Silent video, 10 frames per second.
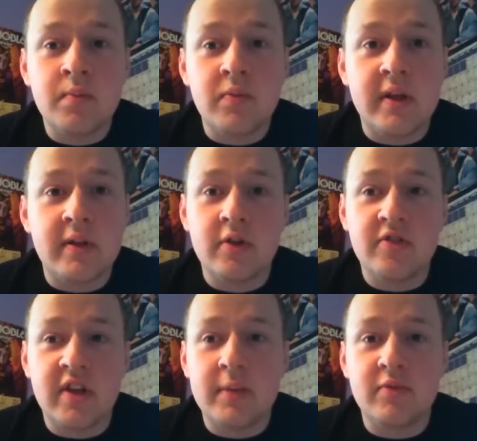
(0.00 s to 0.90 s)
then
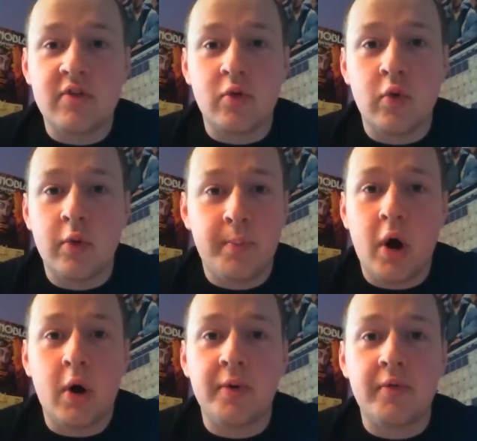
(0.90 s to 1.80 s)
those teams that were
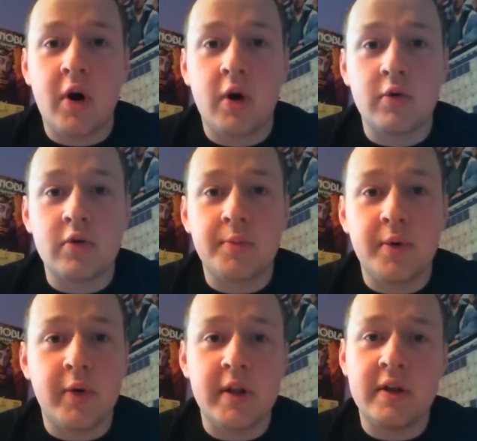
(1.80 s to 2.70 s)
poor before are going to
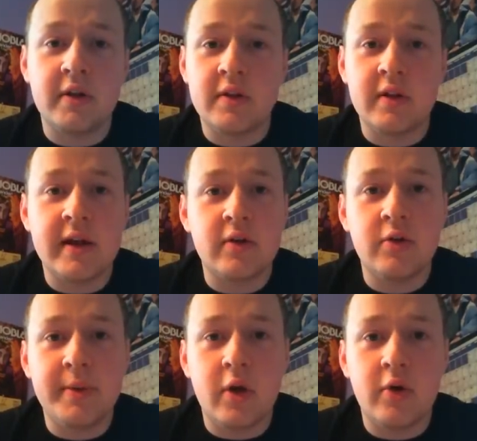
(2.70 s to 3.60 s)
be winning, and they're going
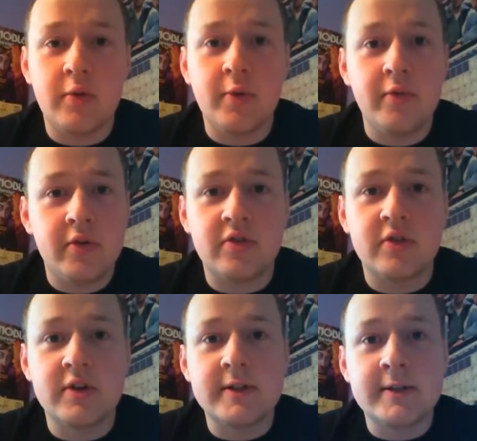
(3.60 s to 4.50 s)
to be going above us.
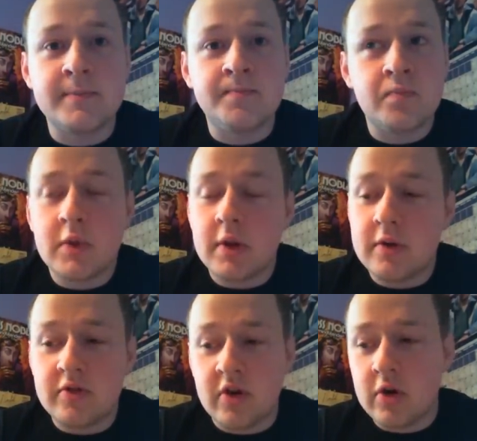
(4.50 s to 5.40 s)

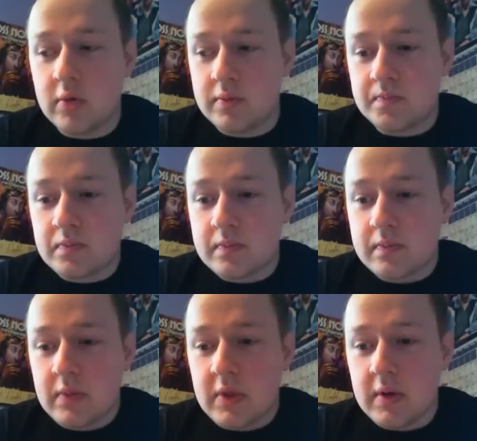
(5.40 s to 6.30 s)
So
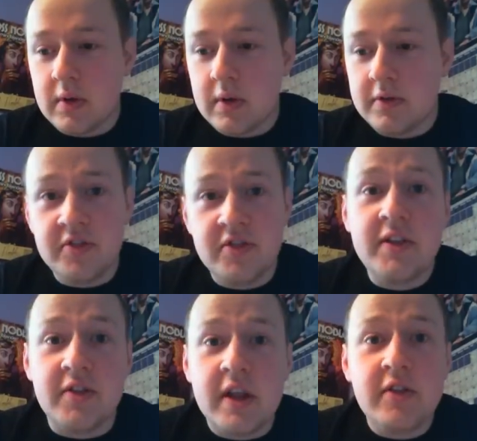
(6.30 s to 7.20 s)
the
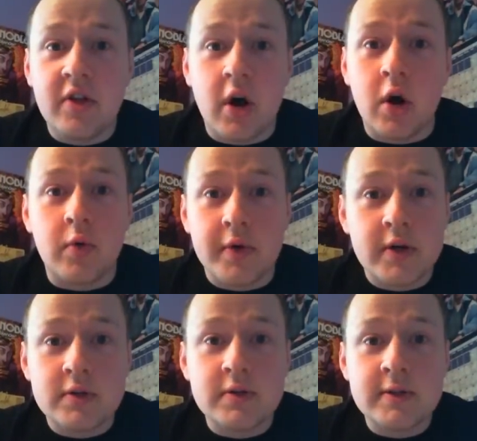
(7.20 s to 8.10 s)
season isn't over.